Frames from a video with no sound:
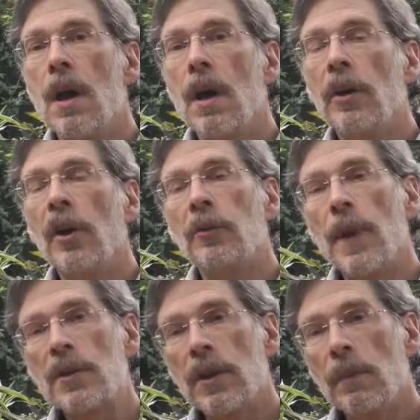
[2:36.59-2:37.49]
uh,
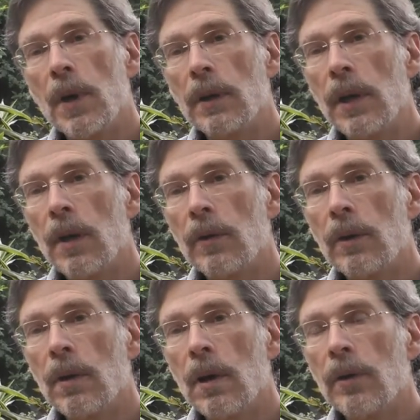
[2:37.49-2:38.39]
especially among the
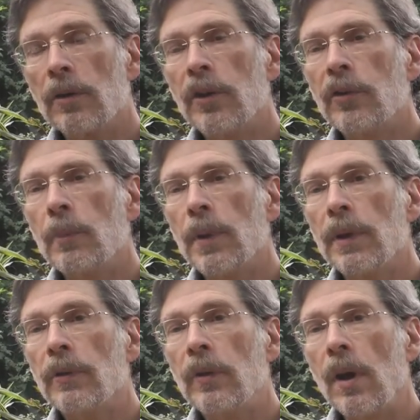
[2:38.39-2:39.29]
other other
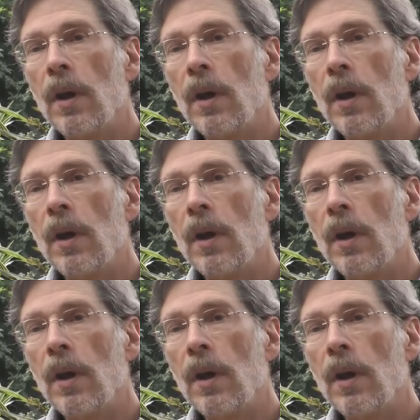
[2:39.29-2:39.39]
disciplines